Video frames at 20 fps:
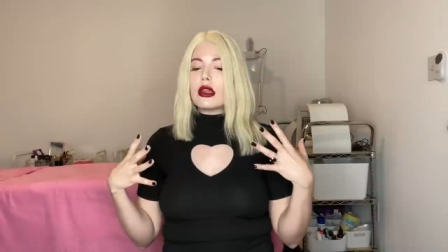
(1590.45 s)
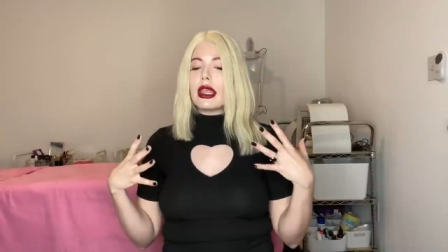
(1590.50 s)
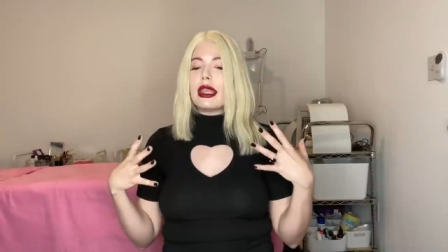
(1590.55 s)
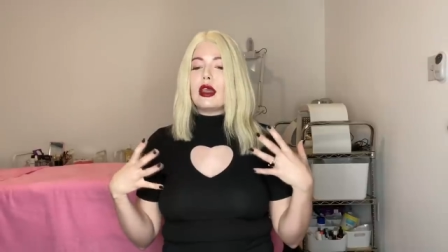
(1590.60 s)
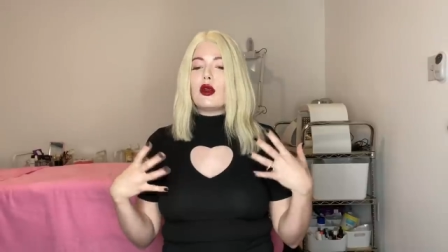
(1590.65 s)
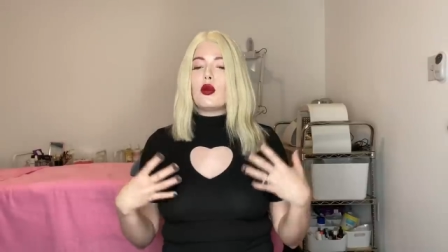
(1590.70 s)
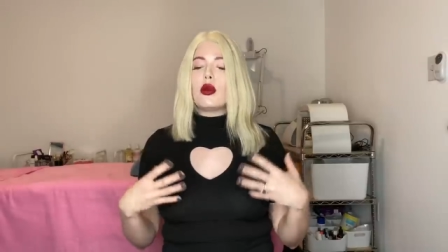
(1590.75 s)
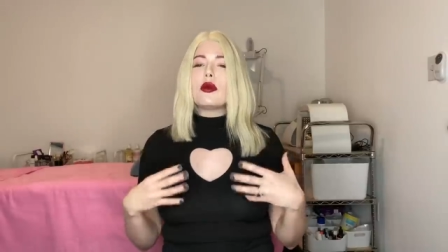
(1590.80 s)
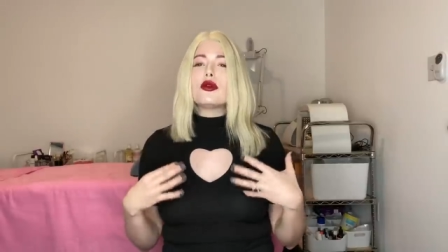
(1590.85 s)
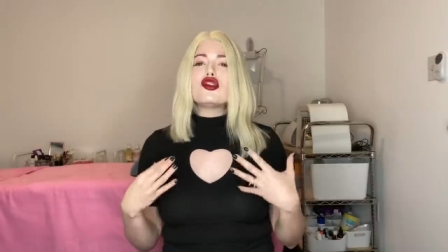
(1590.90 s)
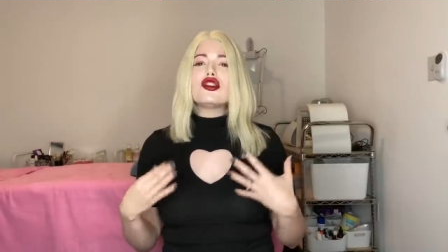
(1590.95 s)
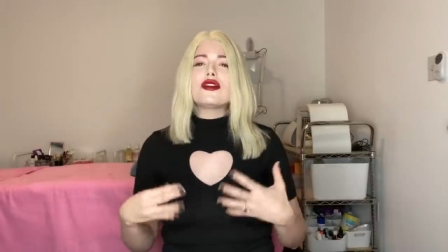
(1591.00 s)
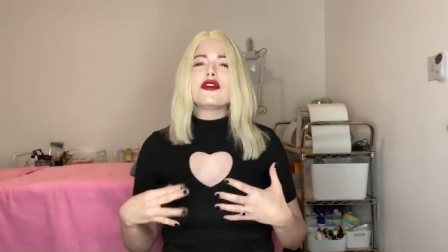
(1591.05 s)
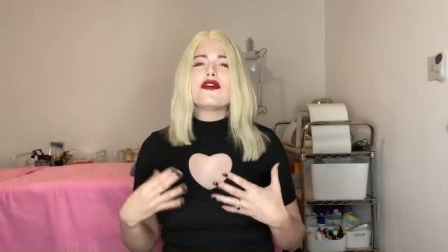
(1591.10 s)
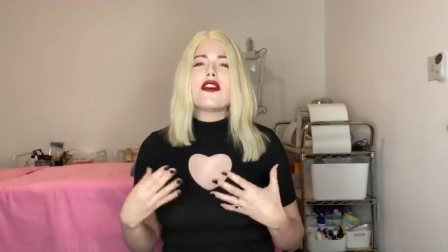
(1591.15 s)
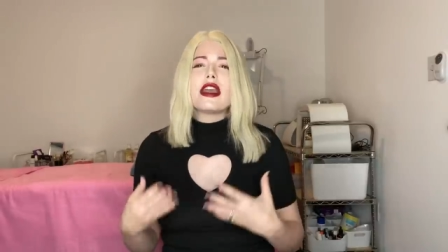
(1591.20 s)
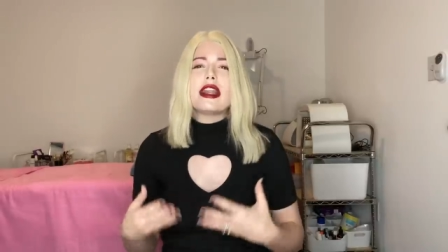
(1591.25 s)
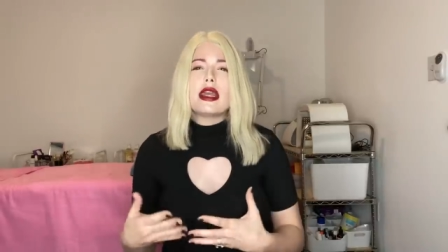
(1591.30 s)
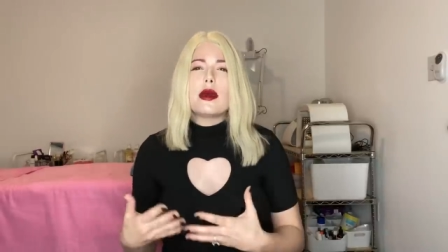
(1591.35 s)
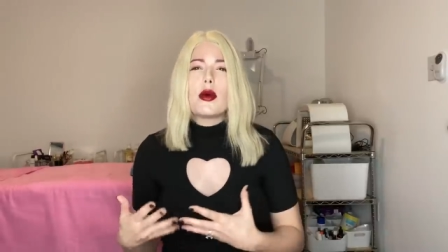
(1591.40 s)
and we were just
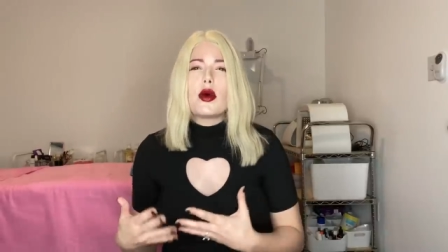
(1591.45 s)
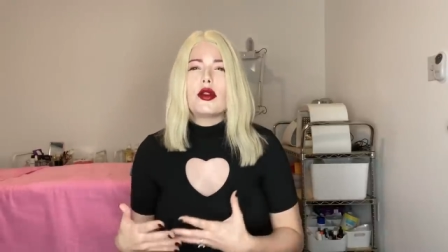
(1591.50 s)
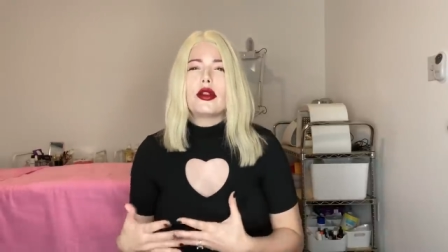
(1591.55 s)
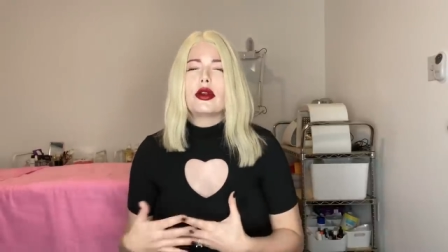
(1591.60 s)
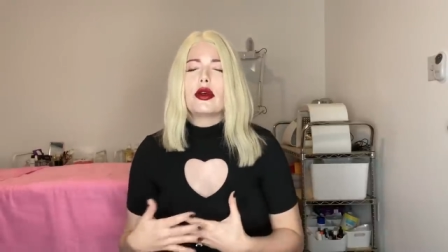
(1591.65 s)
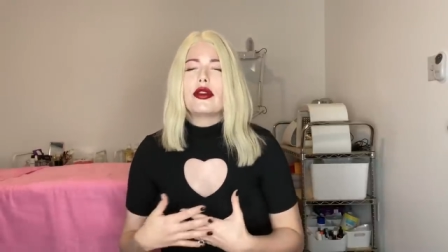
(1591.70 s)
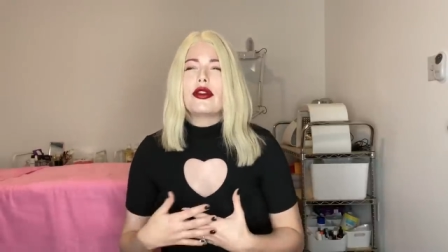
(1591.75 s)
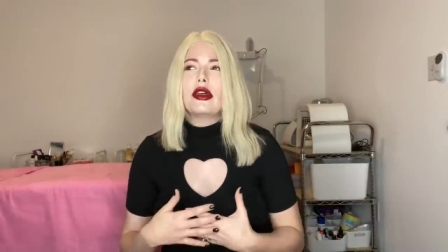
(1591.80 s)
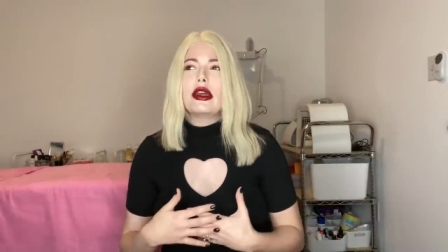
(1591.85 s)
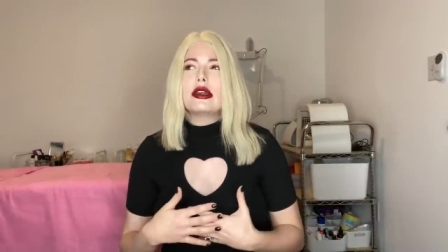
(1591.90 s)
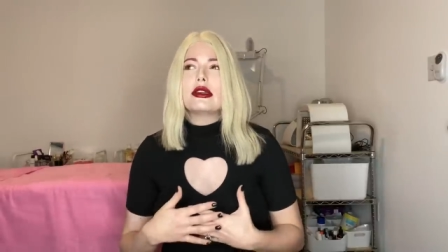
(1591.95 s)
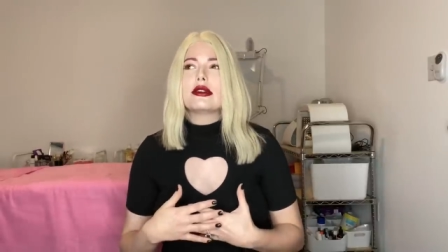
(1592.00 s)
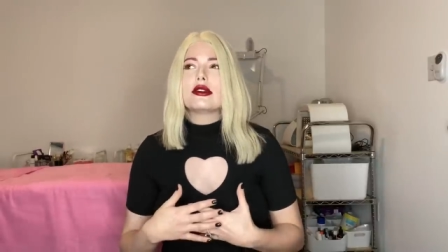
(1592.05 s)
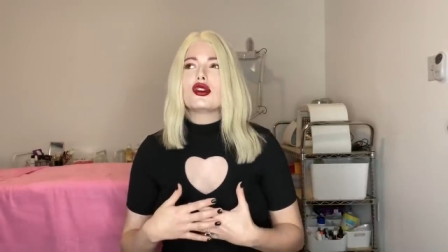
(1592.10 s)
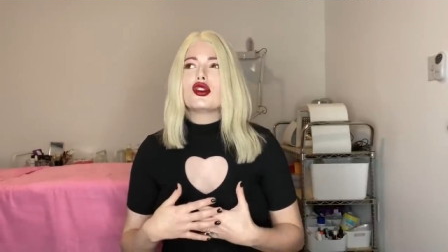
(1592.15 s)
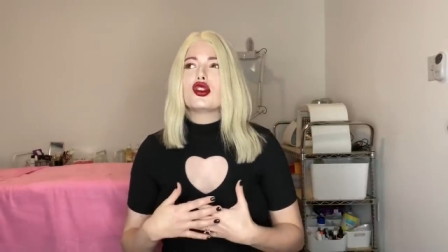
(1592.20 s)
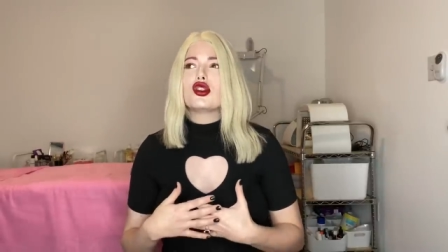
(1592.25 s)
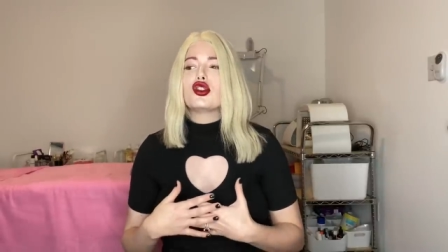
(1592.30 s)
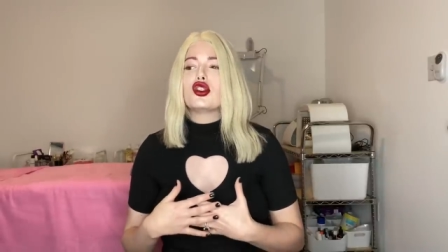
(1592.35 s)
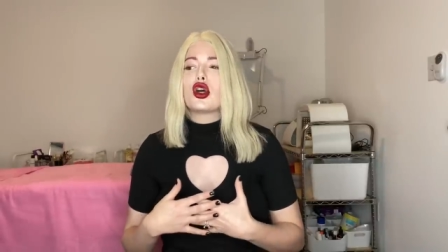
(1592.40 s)
fighting about little things
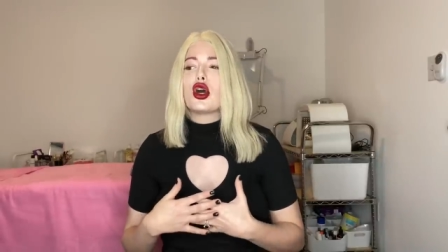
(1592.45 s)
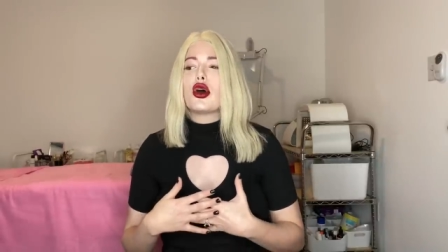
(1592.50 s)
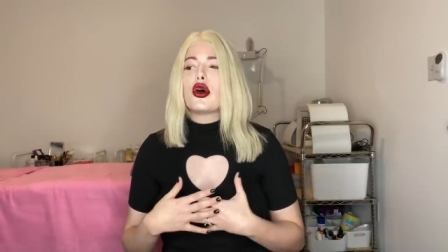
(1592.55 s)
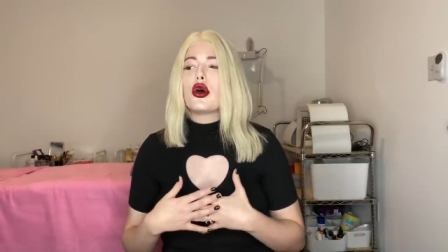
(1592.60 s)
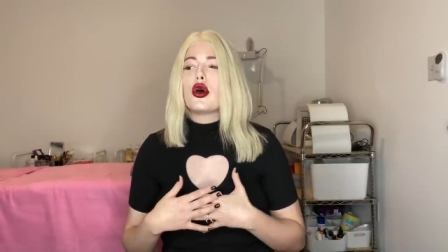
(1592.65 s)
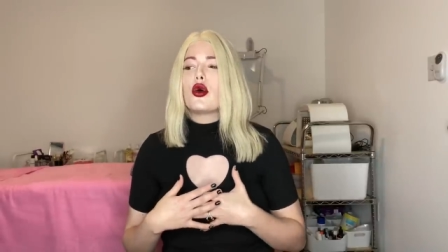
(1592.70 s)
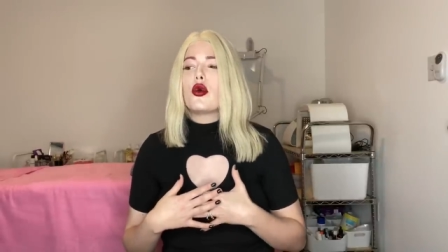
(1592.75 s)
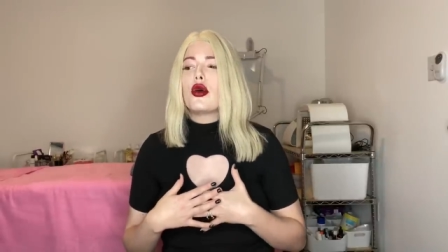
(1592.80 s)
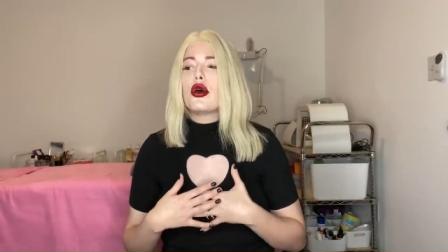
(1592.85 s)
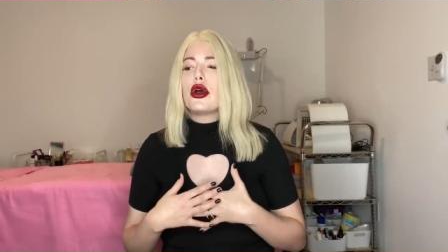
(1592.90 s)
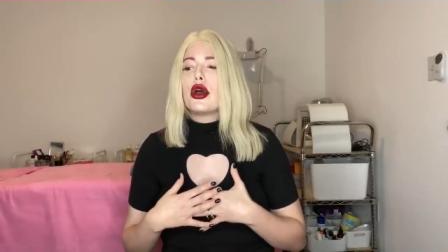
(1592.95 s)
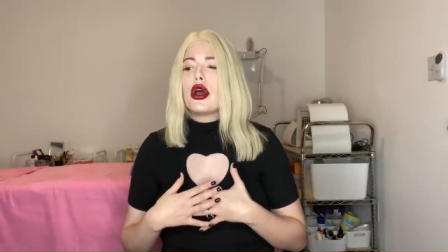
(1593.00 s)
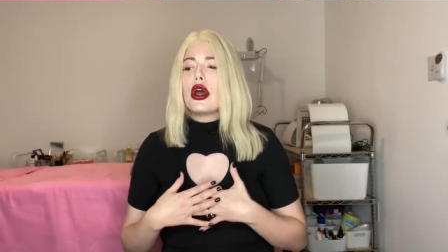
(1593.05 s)
so